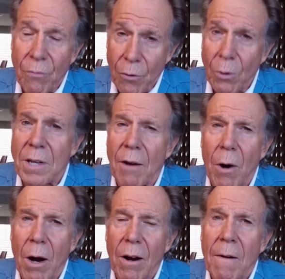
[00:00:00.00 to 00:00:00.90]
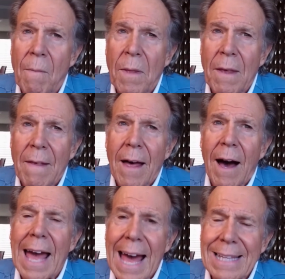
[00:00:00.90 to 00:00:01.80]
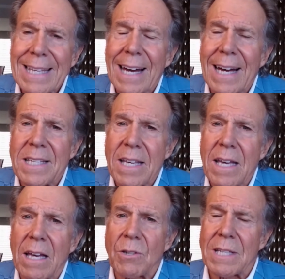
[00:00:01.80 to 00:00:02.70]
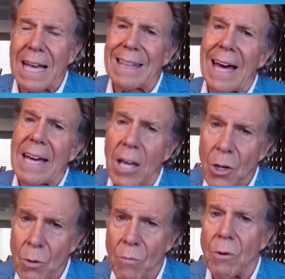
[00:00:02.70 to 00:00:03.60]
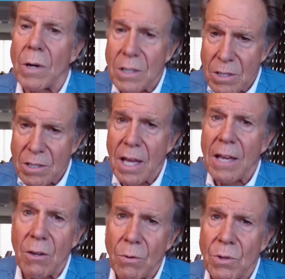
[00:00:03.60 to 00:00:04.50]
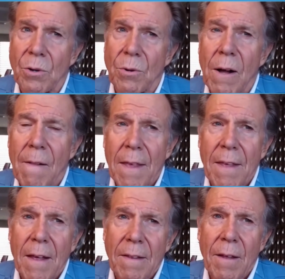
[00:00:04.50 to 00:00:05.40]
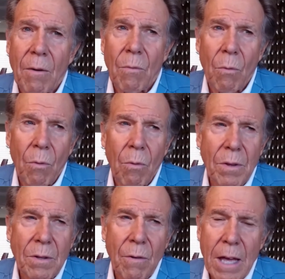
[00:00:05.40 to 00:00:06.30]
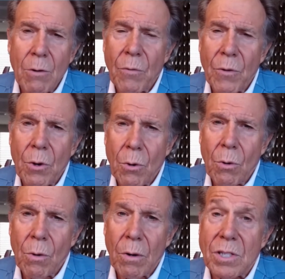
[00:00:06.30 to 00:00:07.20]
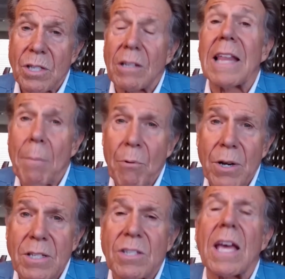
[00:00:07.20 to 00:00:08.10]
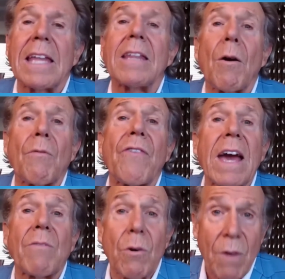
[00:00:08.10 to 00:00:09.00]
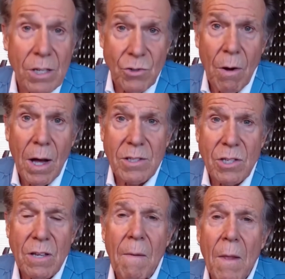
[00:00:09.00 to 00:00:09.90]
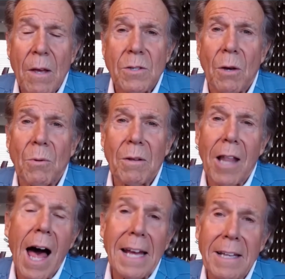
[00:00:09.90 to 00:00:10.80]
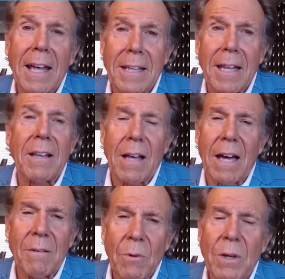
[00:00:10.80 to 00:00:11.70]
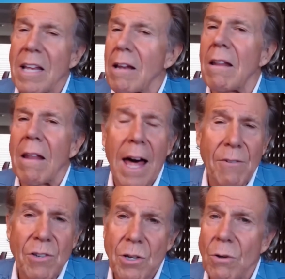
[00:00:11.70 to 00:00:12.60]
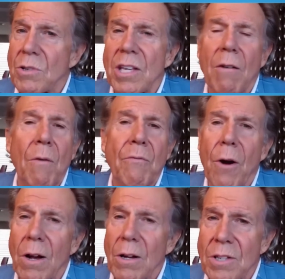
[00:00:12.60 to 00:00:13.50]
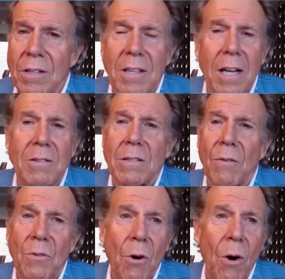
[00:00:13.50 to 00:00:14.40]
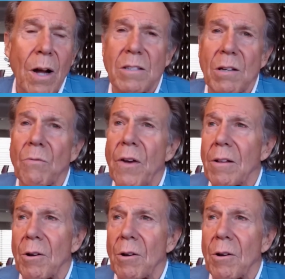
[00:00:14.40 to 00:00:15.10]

Food Network, I had the idea, because I like interviewing, just like you do, that to interview celebrities in their favorite restaurants. So the line I like, we did a lot of shows, Sarah Ferguson, Duchess of York, Sophia